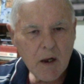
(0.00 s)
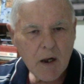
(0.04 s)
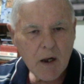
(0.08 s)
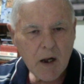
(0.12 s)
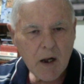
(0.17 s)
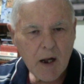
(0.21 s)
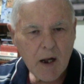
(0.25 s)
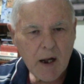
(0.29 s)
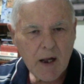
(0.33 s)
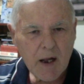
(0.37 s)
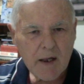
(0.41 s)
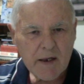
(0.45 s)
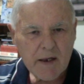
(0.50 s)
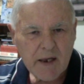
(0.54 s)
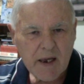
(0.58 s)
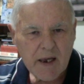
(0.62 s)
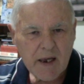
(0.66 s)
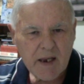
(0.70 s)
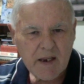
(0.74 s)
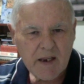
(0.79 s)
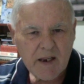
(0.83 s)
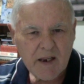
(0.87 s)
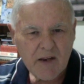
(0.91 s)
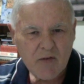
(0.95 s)
The
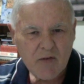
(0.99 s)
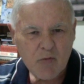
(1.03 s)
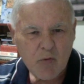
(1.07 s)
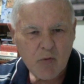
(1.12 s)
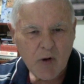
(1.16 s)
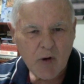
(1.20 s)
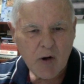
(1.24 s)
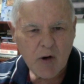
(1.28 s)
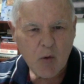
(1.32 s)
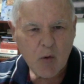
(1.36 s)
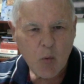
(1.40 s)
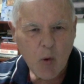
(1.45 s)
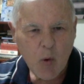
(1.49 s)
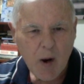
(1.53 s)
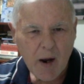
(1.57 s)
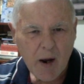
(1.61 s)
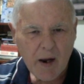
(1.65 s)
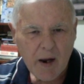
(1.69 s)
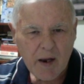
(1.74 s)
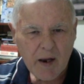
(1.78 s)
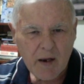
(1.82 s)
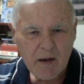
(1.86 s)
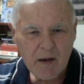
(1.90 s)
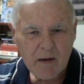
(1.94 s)
king does run
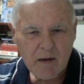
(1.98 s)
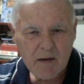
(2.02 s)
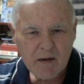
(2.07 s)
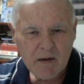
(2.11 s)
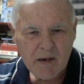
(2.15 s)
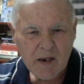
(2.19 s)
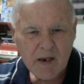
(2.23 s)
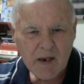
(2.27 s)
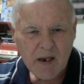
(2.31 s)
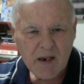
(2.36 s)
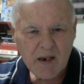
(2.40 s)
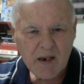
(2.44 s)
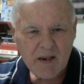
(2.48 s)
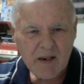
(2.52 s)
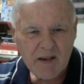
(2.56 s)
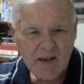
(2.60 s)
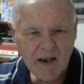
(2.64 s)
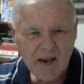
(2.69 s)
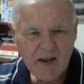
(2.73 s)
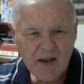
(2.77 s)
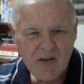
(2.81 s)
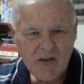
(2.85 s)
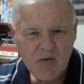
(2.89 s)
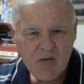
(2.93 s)
away. The king
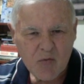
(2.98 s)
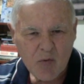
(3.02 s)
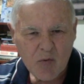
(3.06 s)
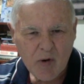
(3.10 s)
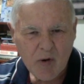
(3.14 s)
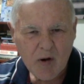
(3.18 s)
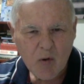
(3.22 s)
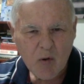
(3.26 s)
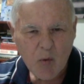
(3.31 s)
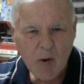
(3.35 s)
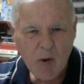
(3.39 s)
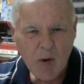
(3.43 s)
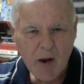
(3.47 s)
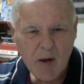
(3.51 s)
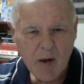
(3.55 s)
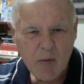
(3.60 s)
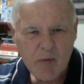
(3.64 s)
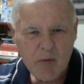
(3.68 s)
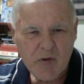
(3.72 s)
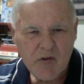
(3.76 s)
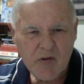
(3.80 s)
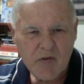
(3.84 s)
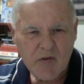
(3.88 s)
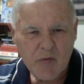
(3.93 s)
does run away,
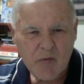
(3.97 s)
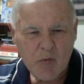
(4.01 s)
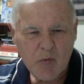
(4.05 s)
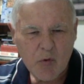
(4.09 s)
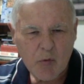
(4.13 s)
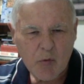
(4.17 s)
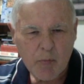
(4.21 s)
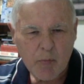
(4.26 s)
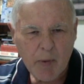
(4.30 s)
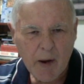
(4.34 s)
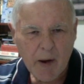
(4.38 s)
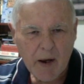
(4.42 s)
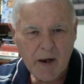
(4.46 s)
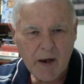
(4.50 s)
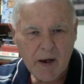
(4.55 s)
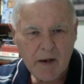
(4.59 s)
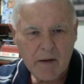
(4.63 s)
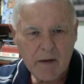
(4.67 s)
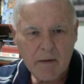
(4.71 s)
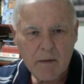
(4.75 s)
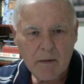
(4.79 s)
which is a real pain.